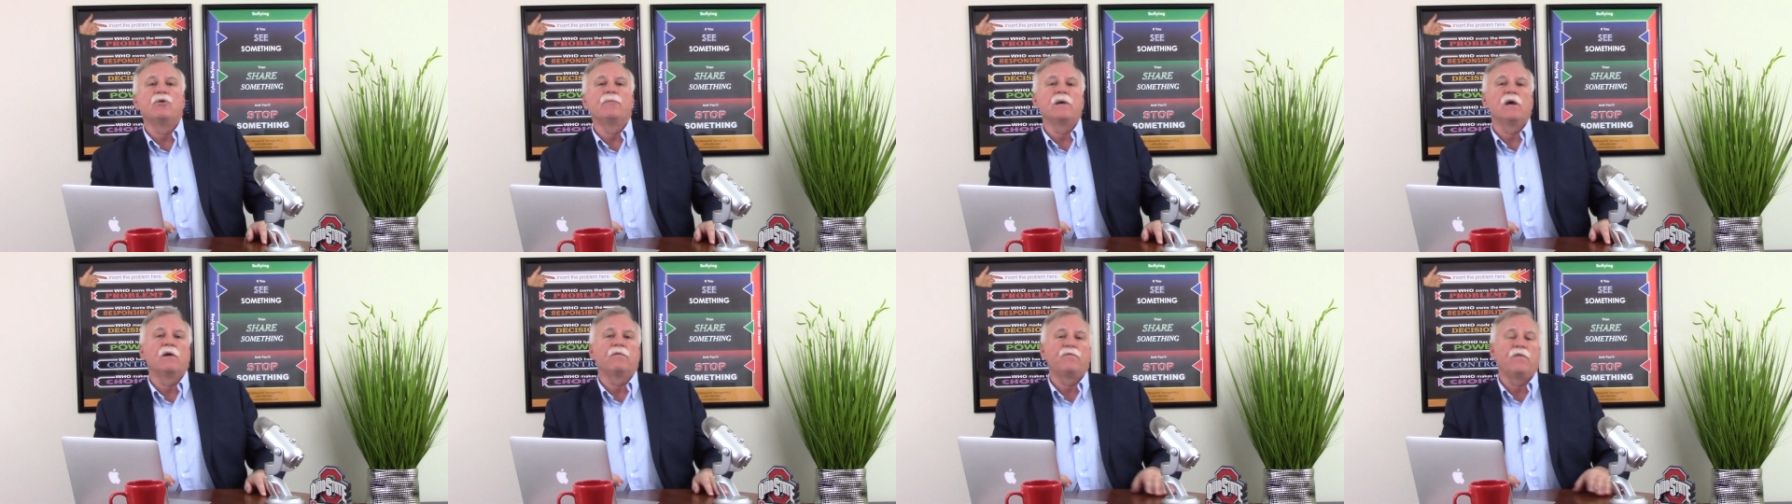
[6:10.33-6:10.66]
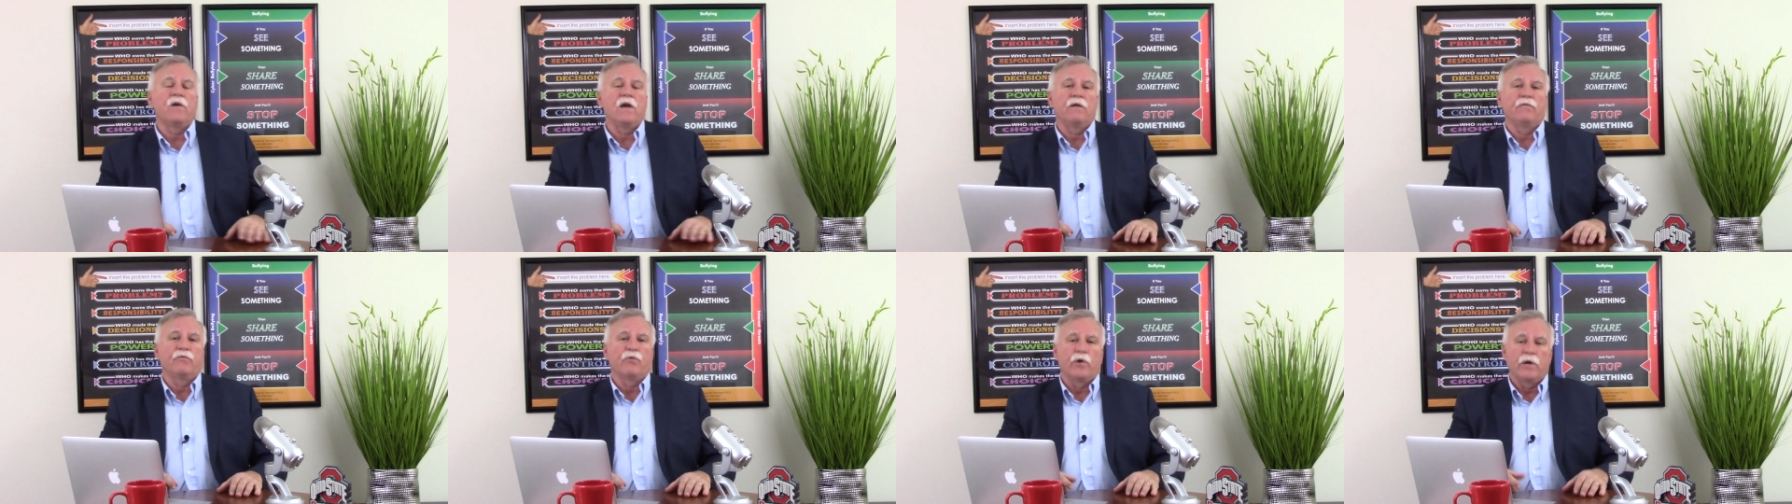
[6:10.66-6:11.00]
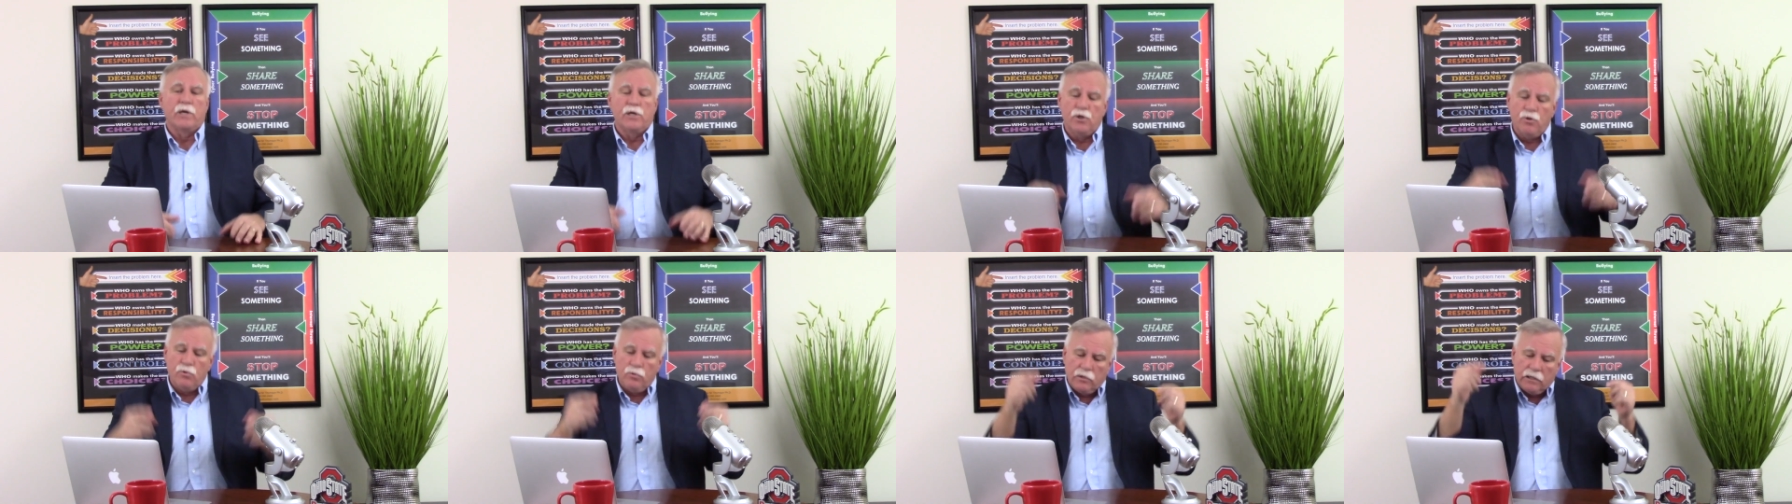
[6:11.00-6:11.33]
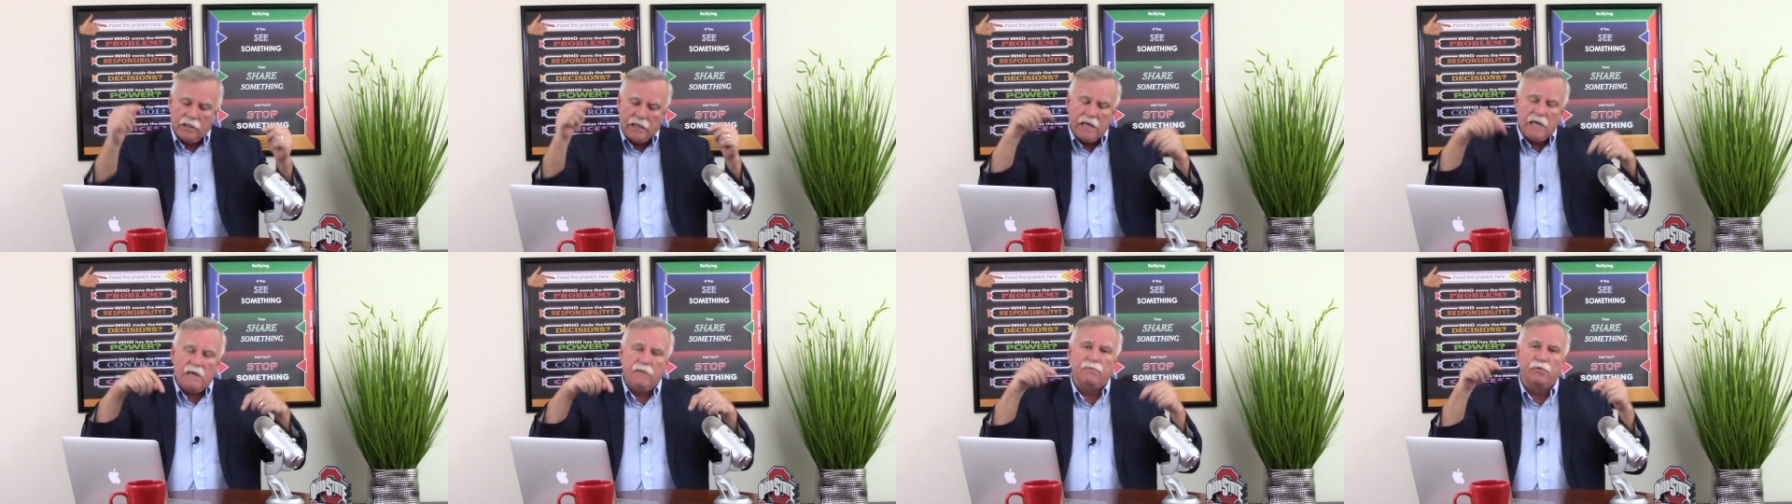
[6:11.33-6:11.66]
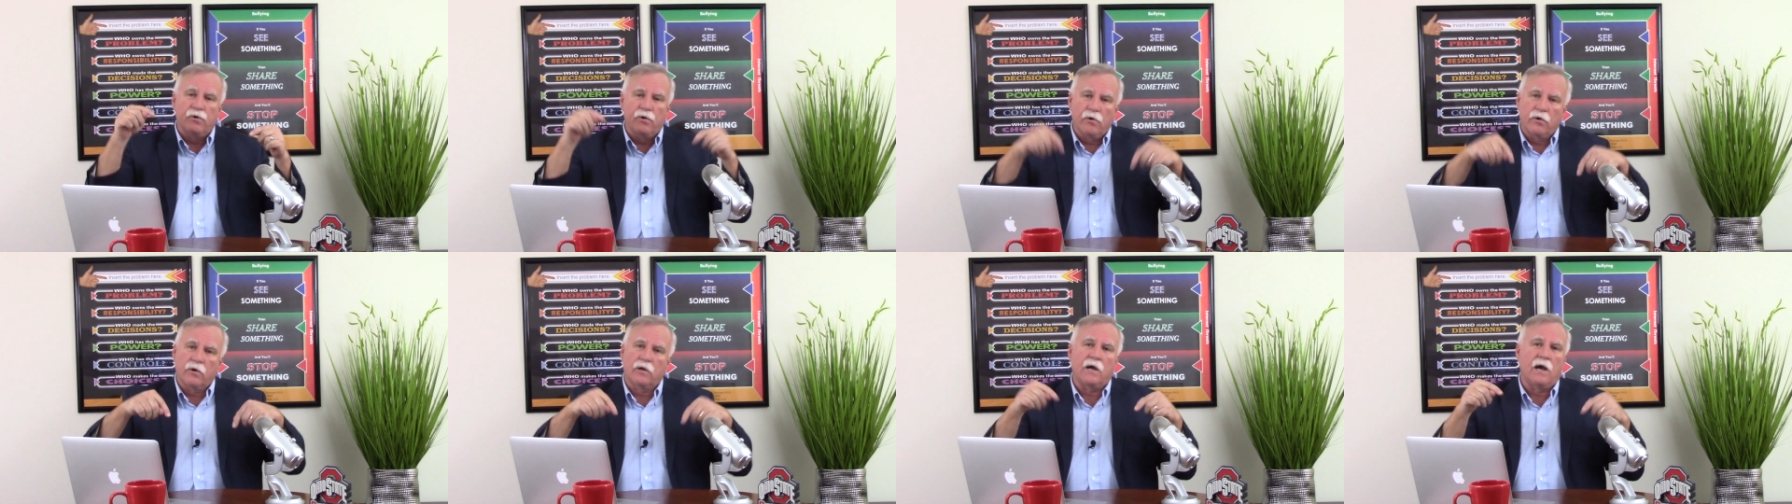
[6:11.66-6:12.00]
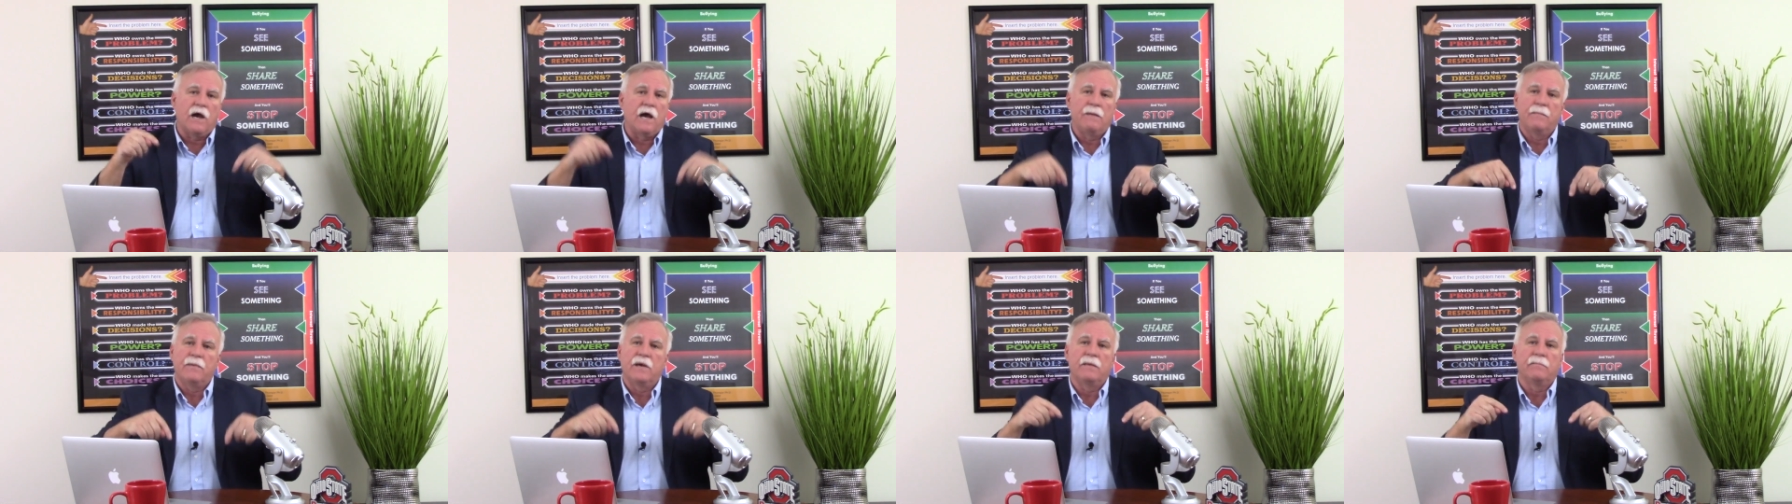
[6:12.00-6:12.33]
me a favor and you leave your
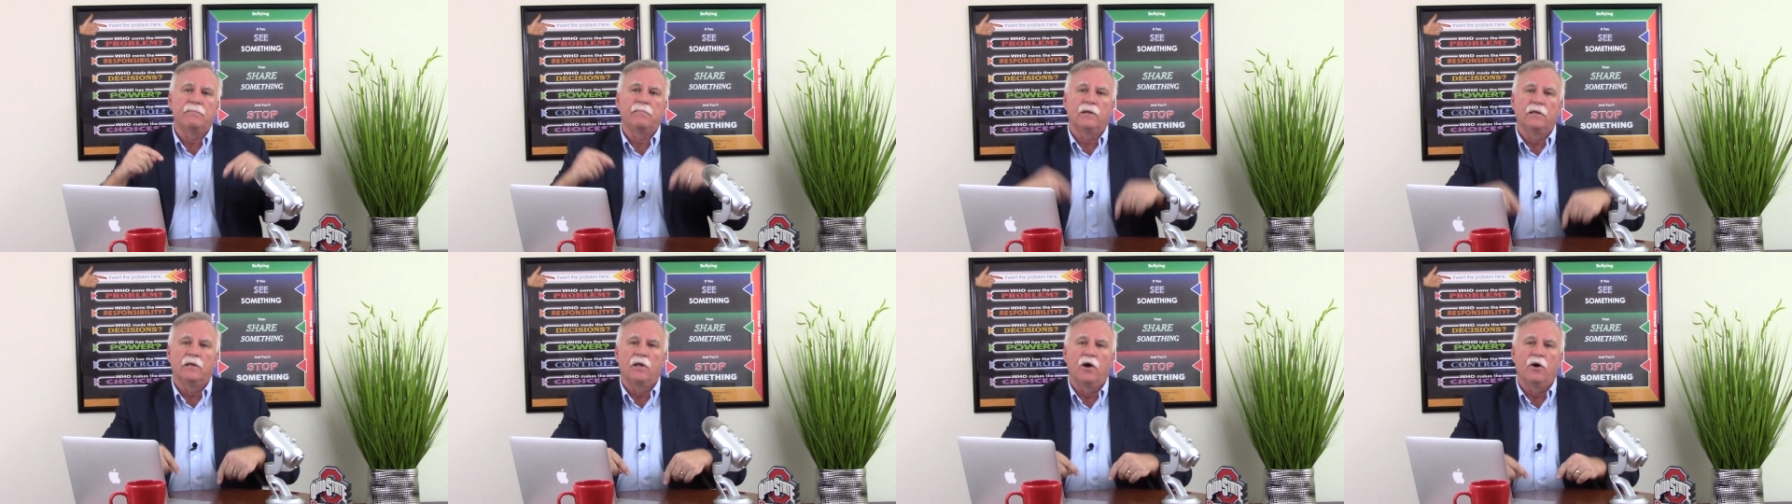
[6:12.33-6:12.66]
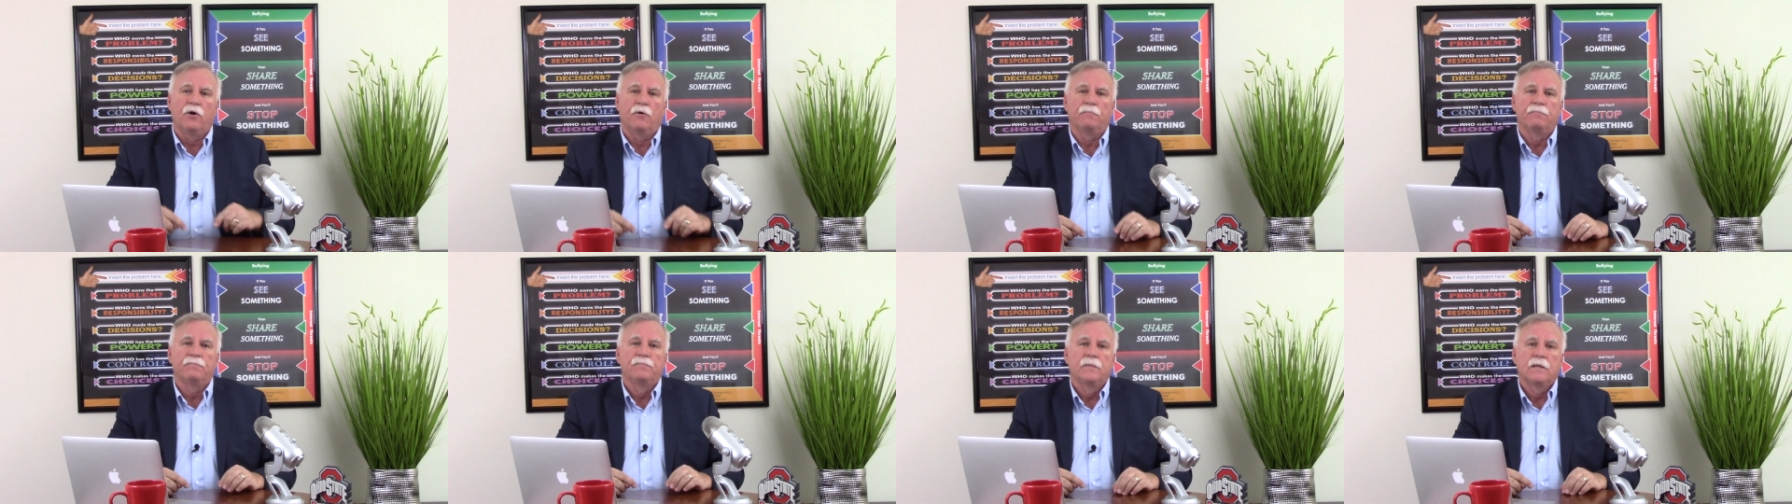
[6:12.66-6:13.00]
comment below.